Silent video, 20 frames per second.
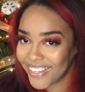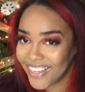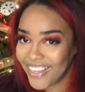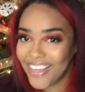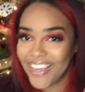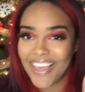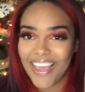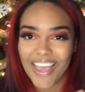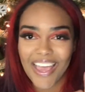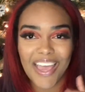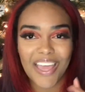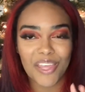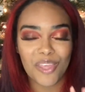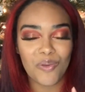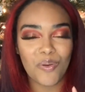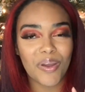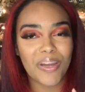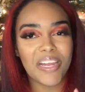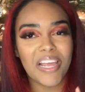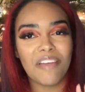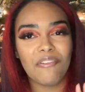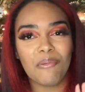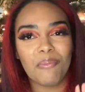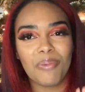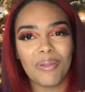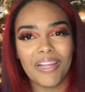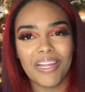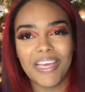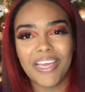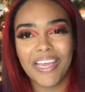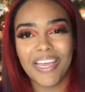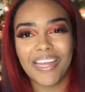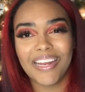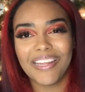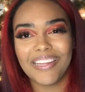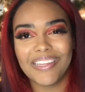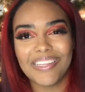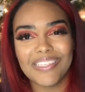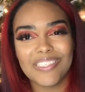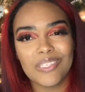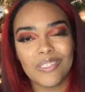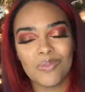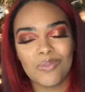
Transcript: And you already have a plan, and this is what